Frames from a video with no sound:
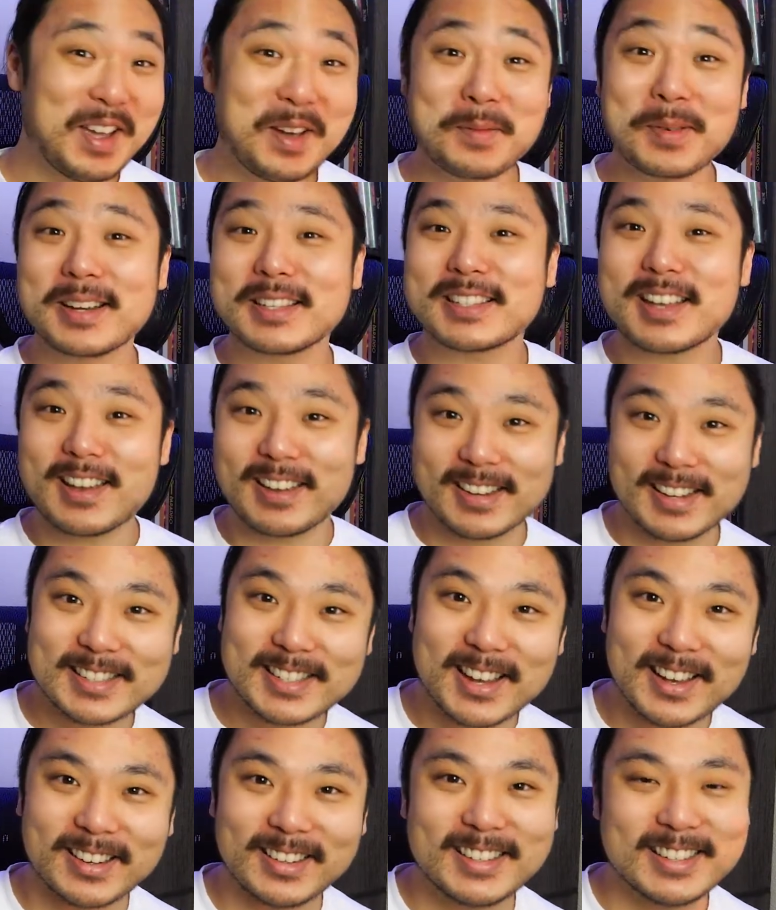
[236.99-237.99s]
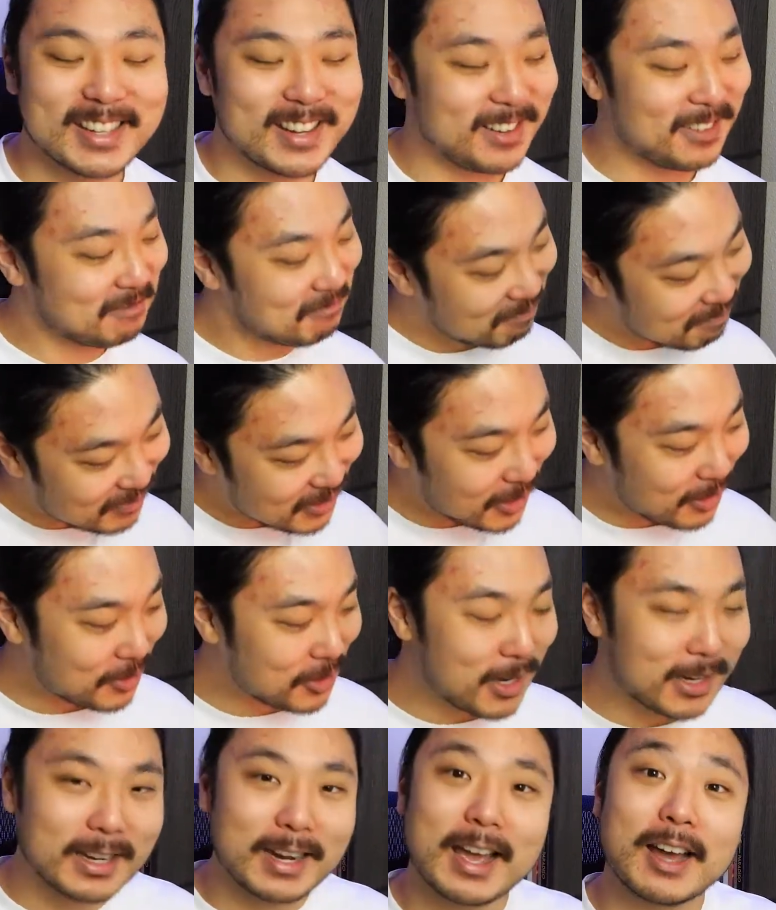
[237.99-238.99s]
But it's good. It's good. It's good. So
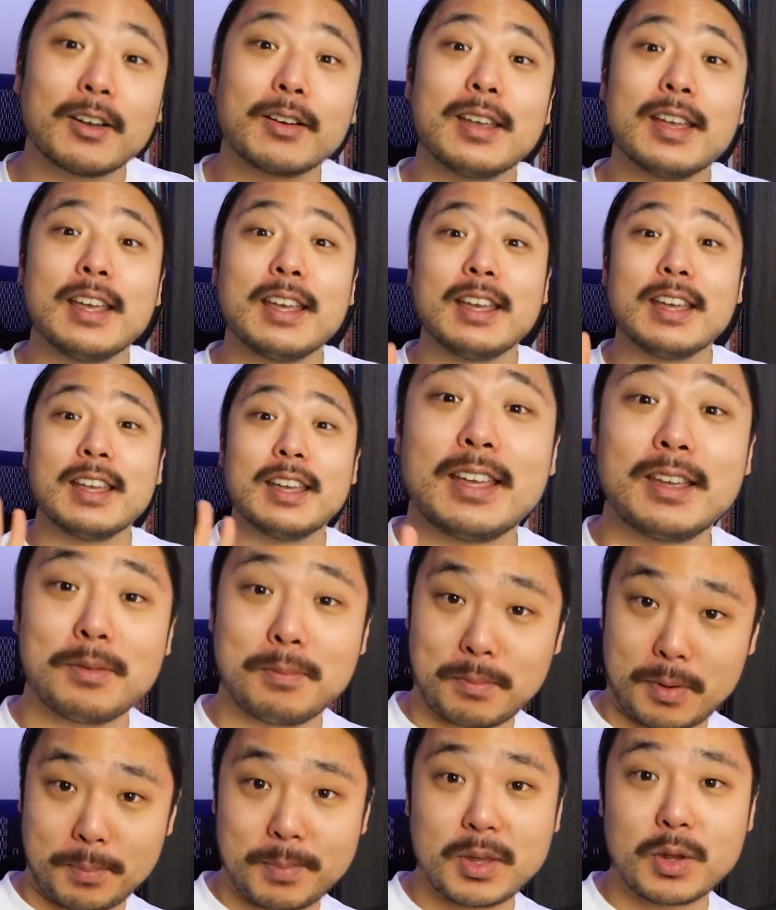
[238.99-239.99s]
check it out. But be